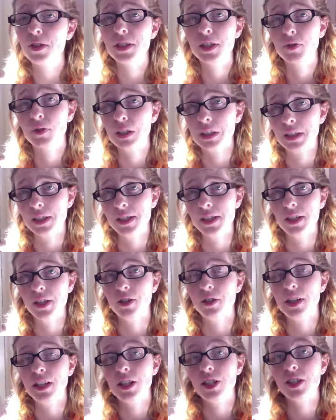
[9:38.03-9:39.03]
different
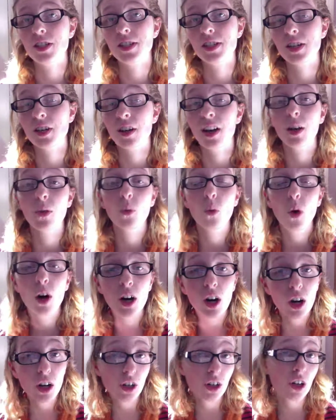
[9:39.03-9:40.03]
considerations there, and what
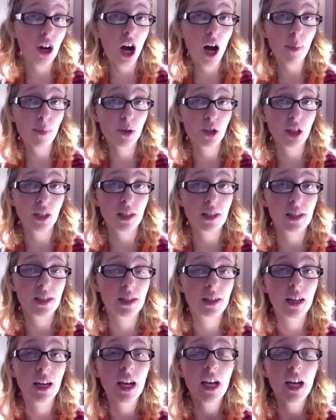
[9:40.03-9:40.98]
are your options?